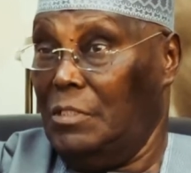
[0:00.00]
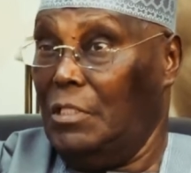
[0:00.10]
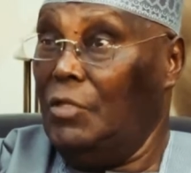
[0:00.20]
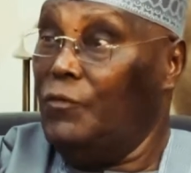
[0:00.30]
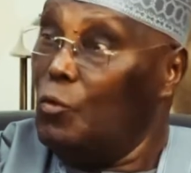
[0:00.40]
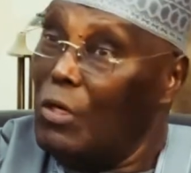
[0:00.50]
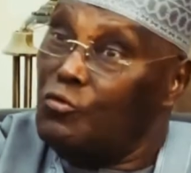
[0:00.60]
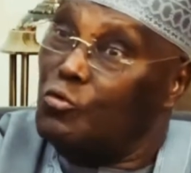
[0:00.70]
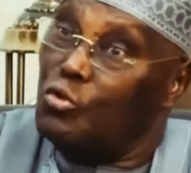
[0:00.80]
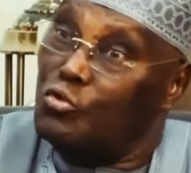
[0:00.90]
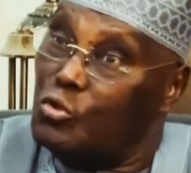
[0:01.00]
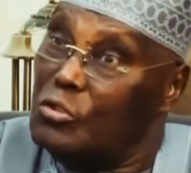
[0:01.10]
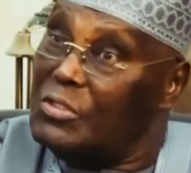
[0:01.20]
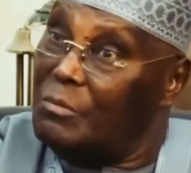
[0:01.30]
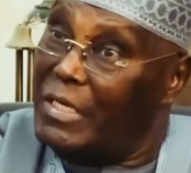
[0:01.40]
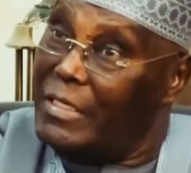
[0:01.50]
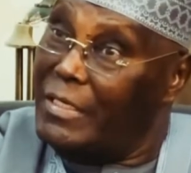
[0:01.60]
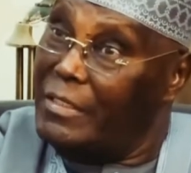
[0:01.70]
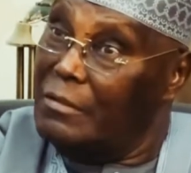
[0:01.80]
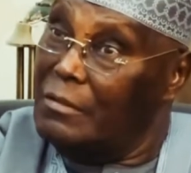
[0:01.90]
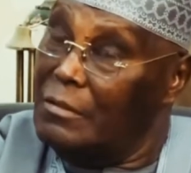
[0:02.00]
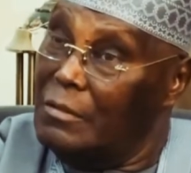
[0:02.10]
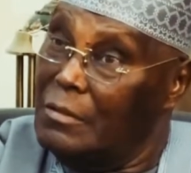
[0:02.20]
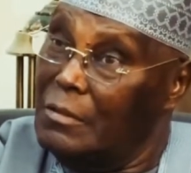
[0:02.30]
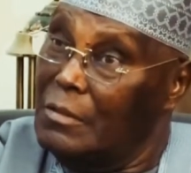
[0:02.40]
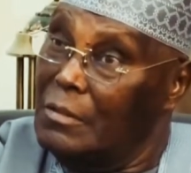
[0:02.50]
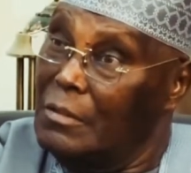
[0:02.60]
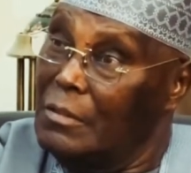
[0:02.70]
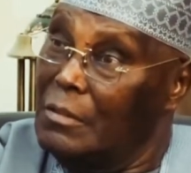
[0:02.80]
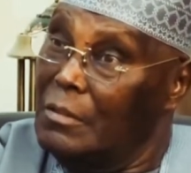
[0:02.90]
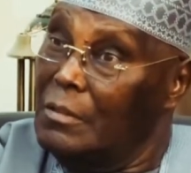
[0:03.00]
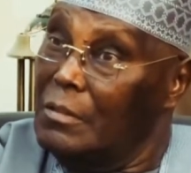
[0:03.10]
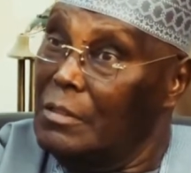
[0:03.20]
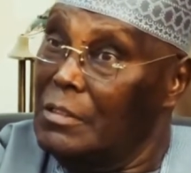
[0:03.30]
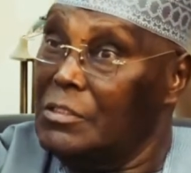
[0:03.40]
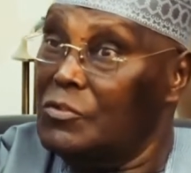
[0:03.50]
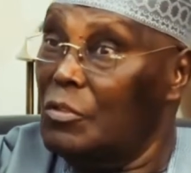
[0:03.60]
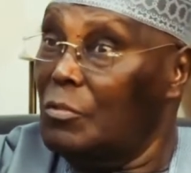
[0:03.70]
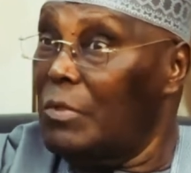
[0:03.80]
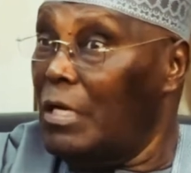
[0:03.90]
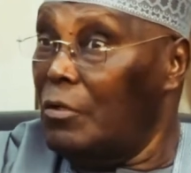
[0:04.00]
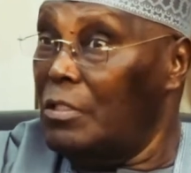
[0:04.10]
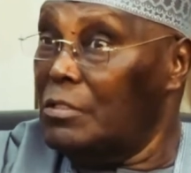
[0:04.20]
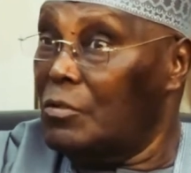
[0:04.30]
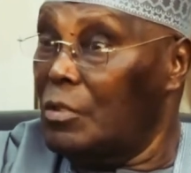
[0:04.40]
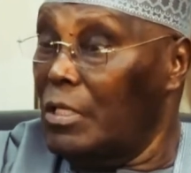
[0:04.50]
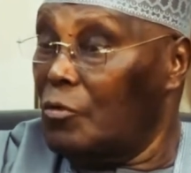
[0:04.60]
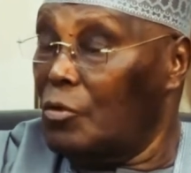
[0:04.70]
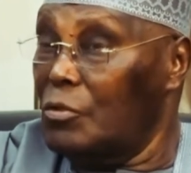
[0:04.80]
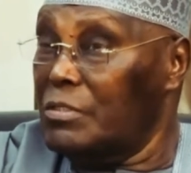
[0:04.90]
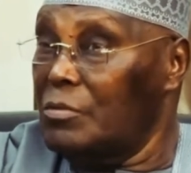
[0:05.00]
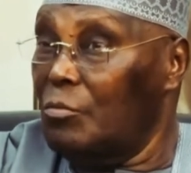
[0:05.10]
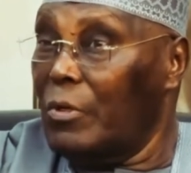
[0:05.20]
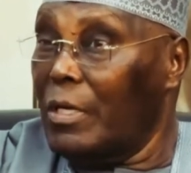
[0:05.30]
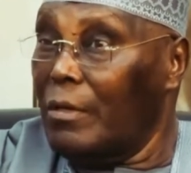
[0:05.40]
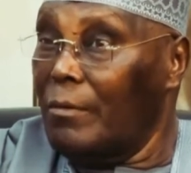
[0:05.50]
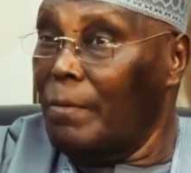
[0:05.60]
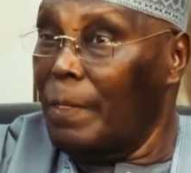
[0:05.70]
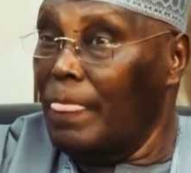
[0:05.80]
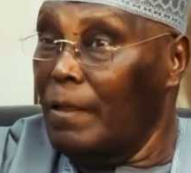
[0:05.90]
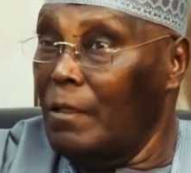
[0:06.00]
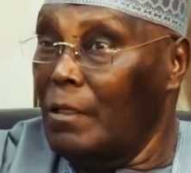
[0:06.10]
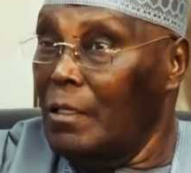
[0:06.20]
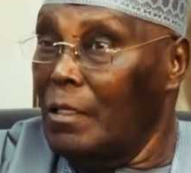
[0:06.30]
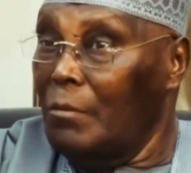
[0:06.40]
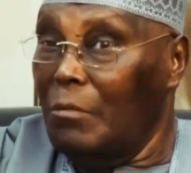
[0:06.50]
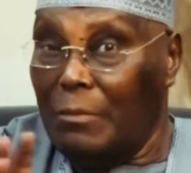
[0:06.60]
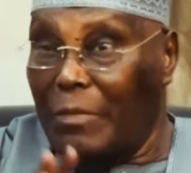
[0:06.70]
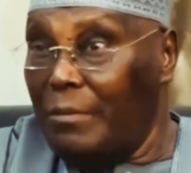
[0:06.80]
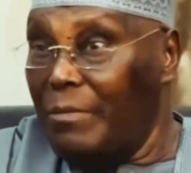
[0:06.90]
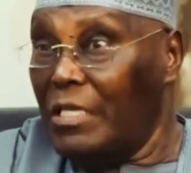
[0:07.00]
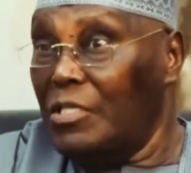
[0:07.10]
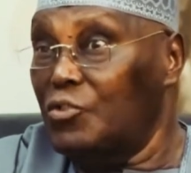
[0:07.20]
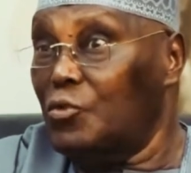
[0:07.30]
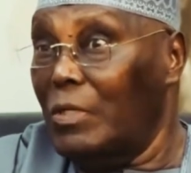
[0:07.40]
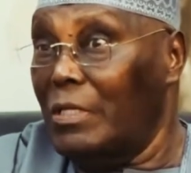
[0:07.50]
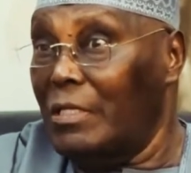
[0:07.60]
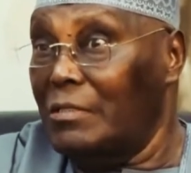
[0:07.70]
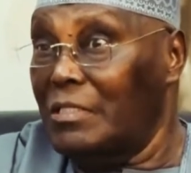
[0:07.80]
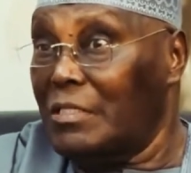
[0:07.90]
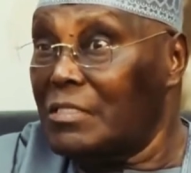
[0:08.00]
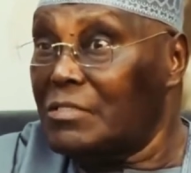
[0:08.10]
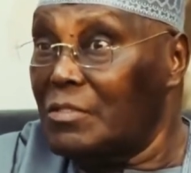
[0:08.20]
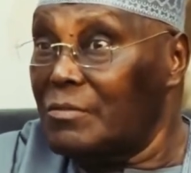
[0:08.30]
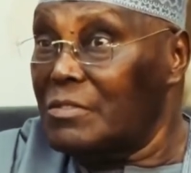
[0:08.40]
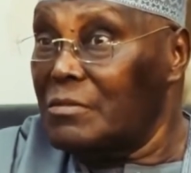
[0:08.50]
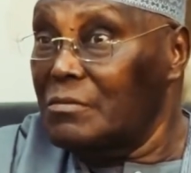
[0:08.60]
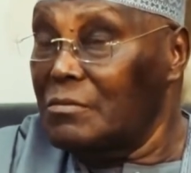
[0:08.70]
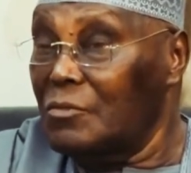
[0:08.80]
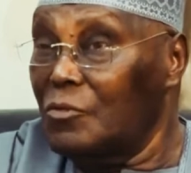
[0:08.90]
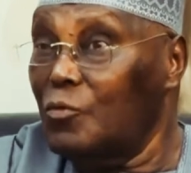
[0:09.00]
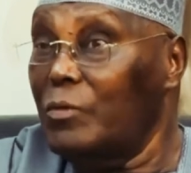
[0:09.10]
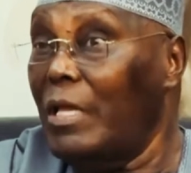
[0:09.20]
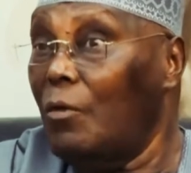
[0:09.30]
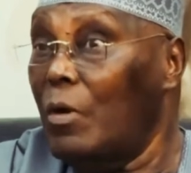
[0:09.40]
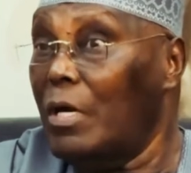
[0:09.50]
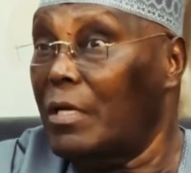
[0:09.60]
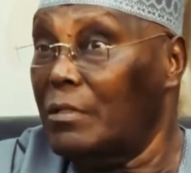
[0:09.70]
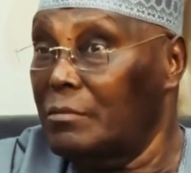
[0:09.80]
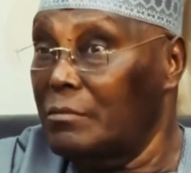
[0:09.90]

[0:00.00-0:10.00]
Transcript: If you want to control smuggling, it is not by only closing border, but by making sure that the customs do their work.